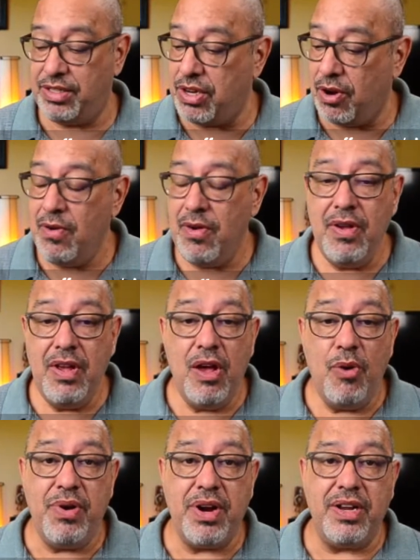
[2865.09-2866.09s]
So
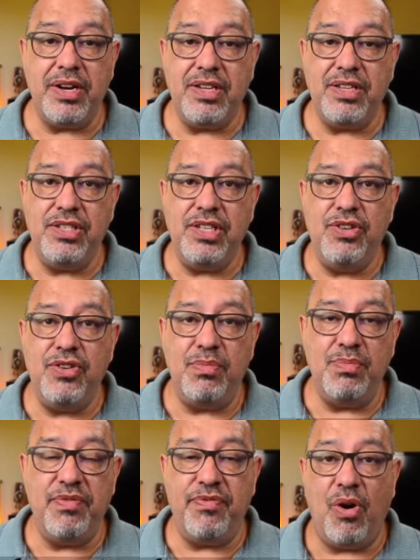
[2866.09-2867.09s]
we're going to continue to
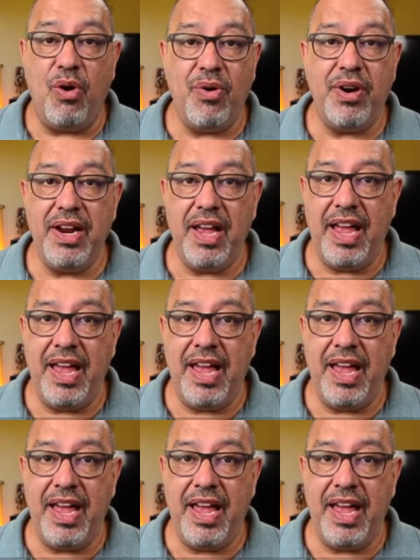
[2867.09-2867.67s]
move forward.